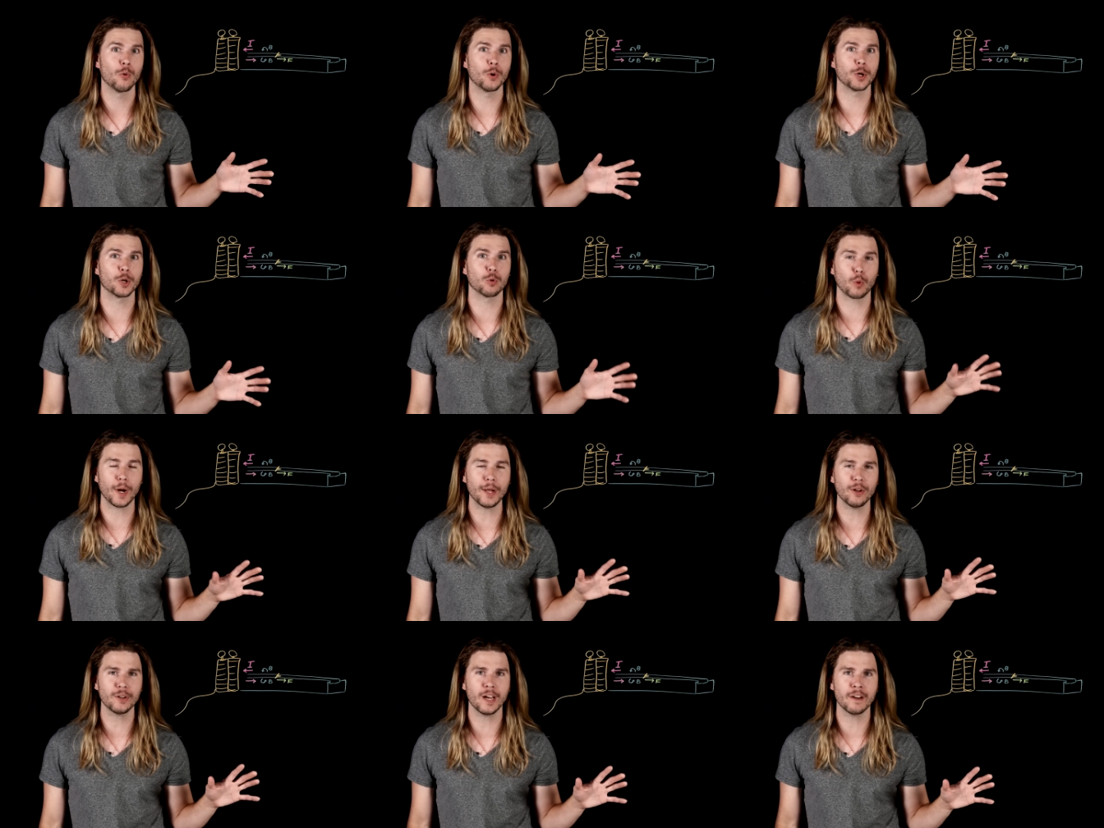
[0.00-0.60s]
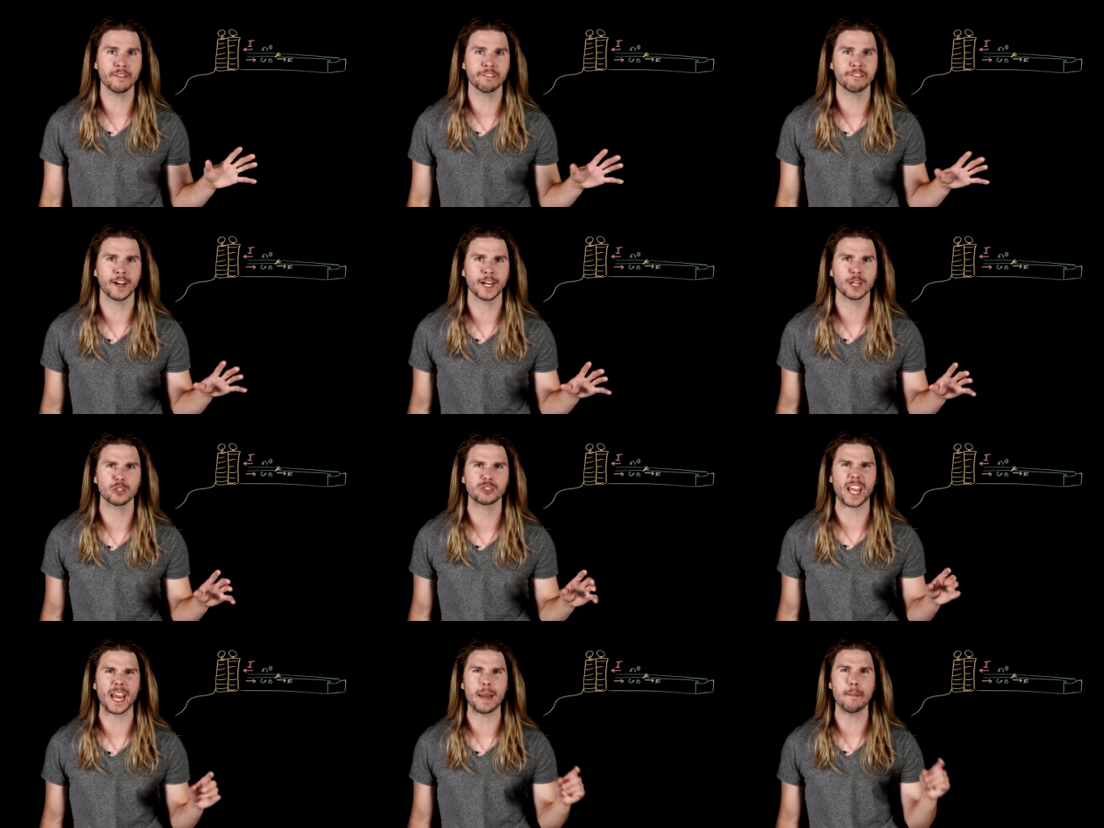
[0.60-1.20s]
when a railgun
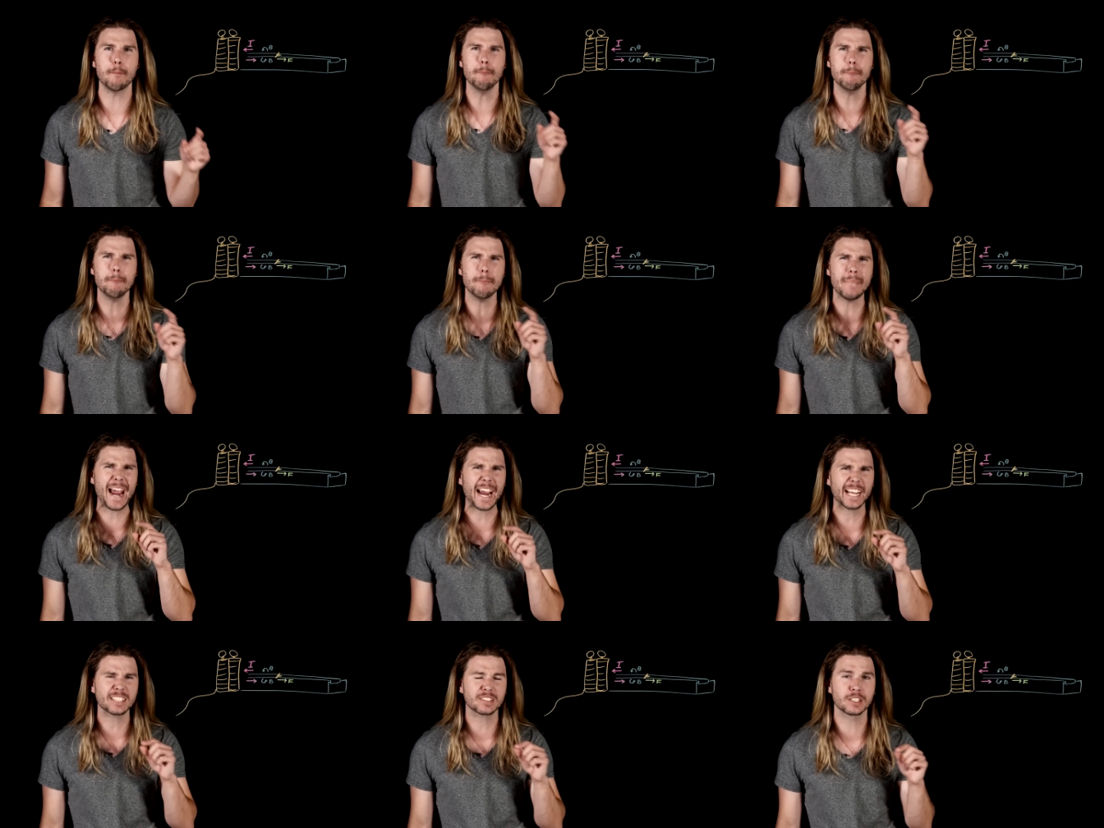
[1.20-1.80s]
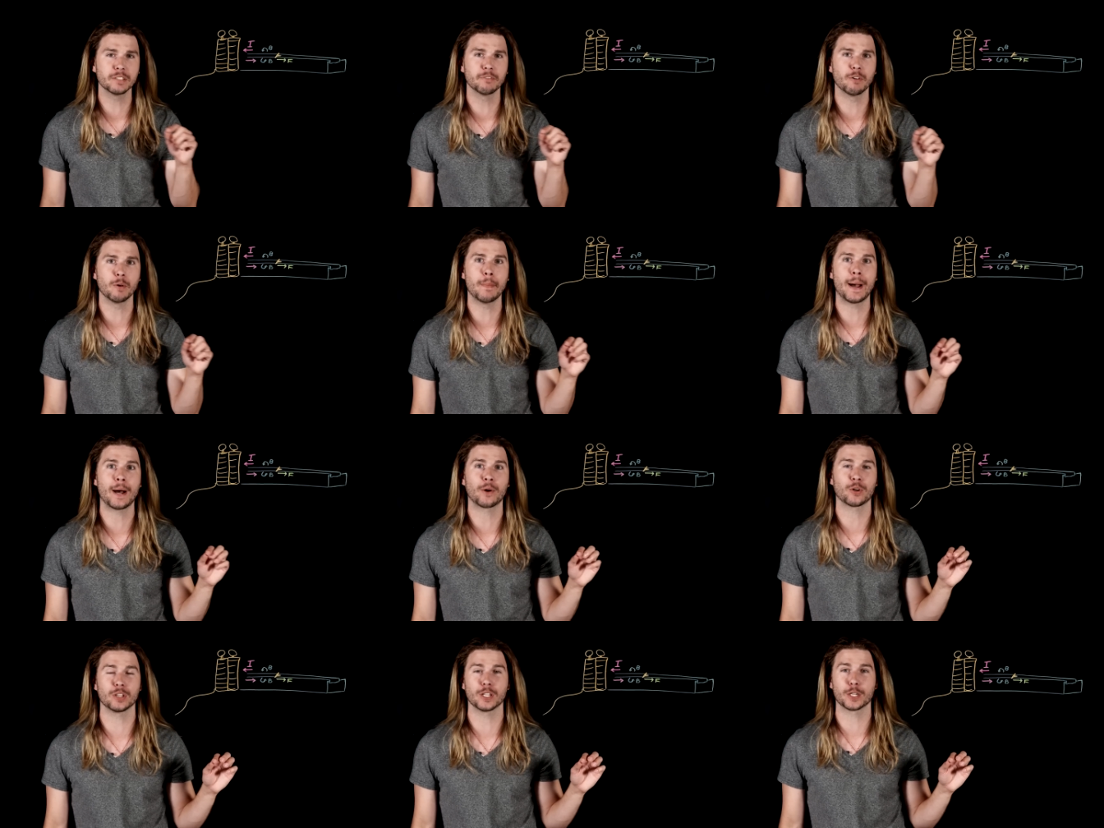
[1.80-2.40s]
fires, a massive
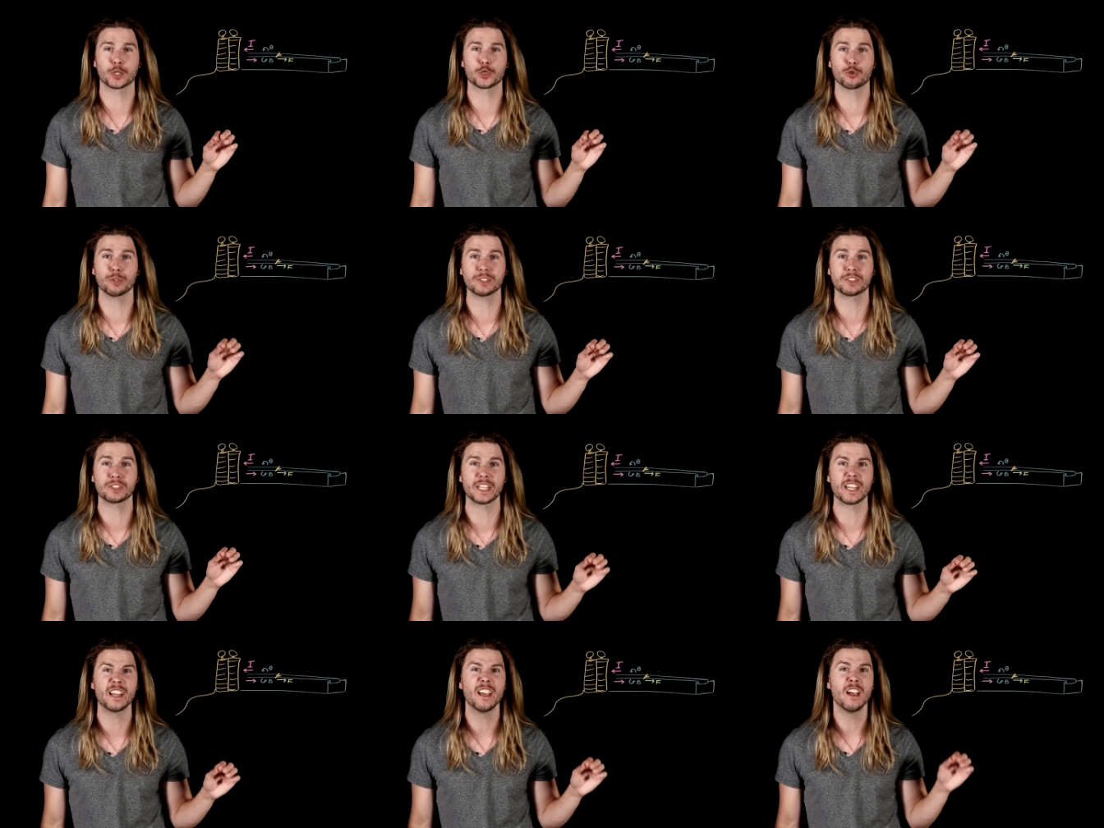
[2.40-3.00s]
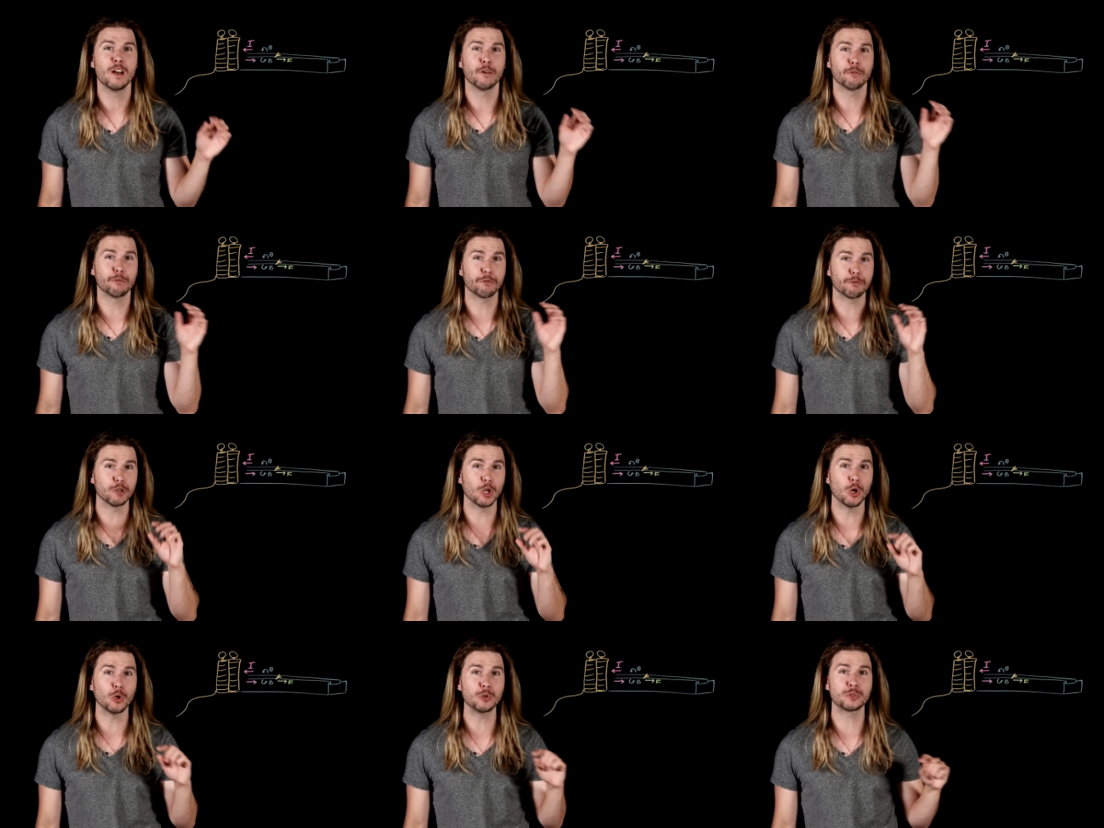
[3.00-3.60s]
amount of electricity
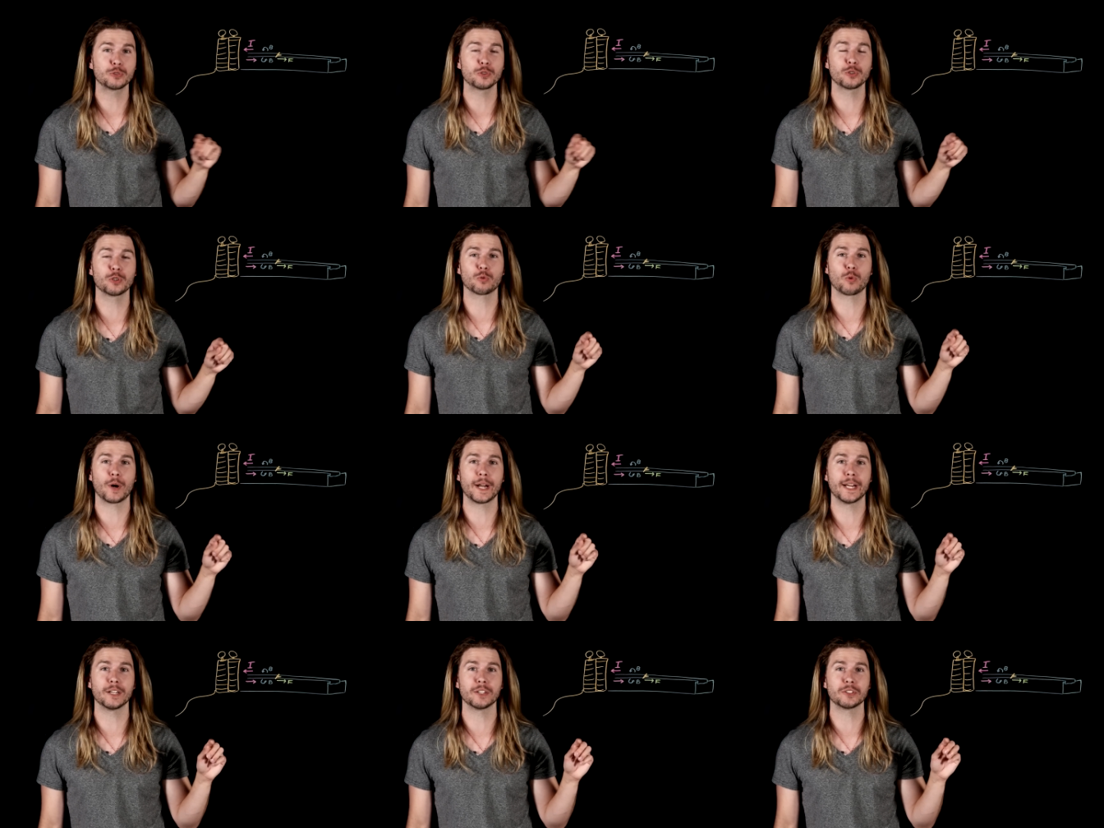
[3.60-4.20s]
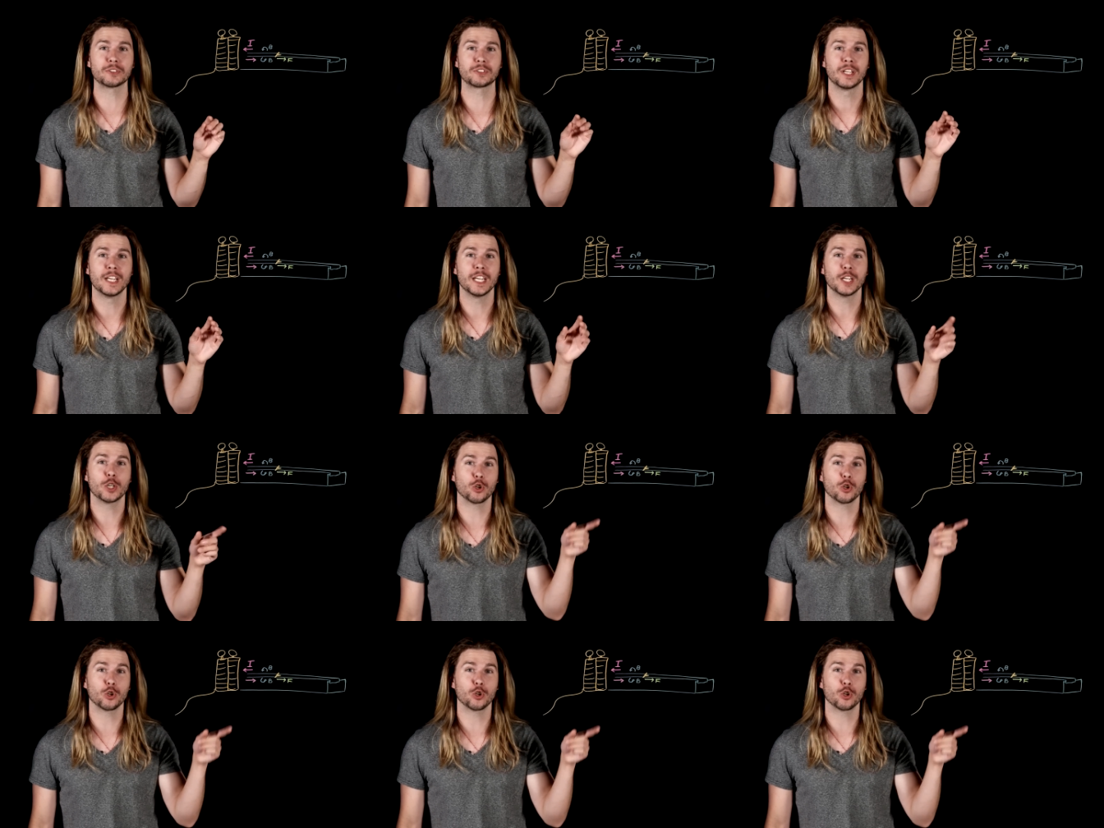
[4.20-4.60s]
flows through the rails,